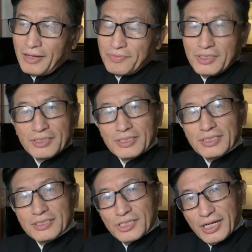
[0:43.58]
This is
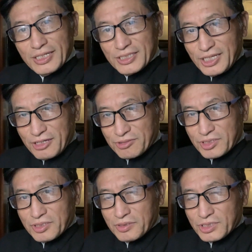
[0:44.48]
the Chinese character
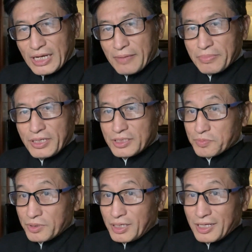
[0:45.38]
the Japanese
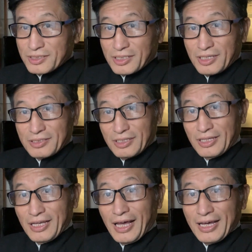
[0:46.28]
pronounce it
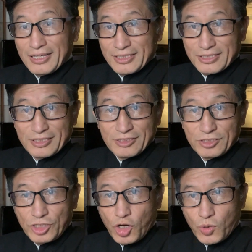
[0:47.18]
as
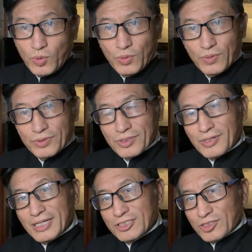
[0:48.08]
Do. All
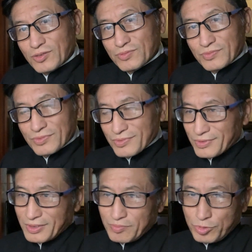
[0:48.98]
right, so
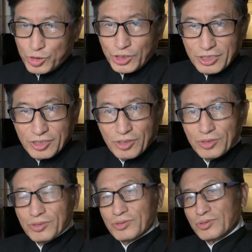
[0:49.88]

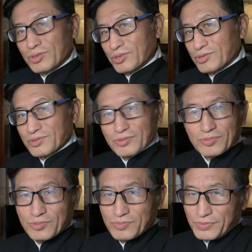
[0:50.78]
Bushido or,
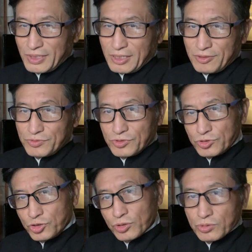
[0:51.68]

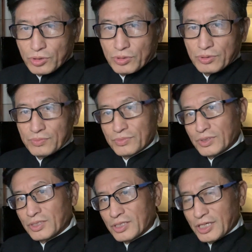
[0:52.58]
Judo,
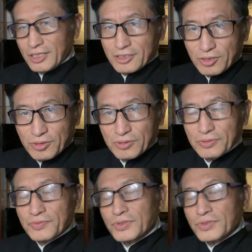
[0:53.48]
Kendo.